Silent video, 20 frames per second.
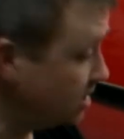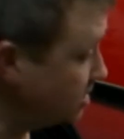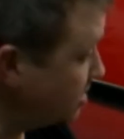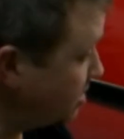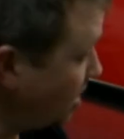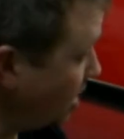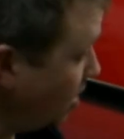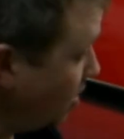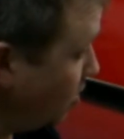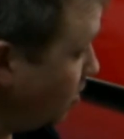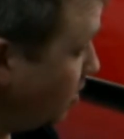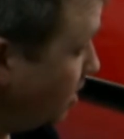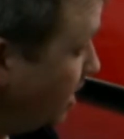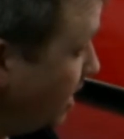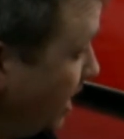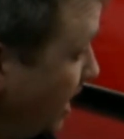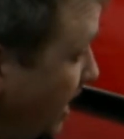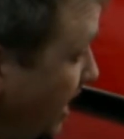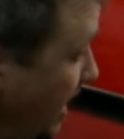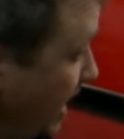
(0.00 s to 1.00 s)
So
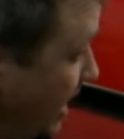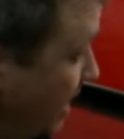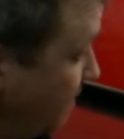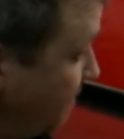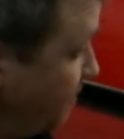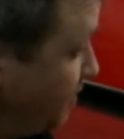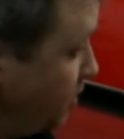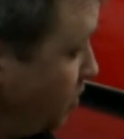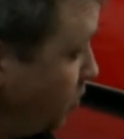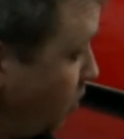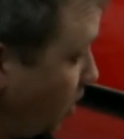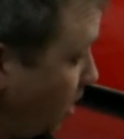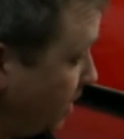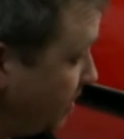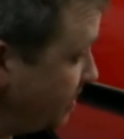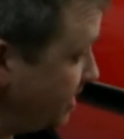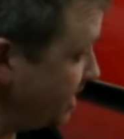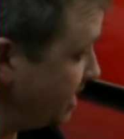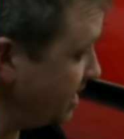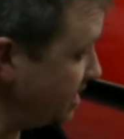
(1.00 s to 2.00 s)
if you want
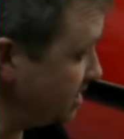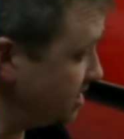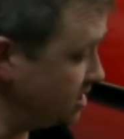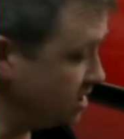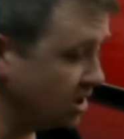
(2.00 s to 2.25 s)
these,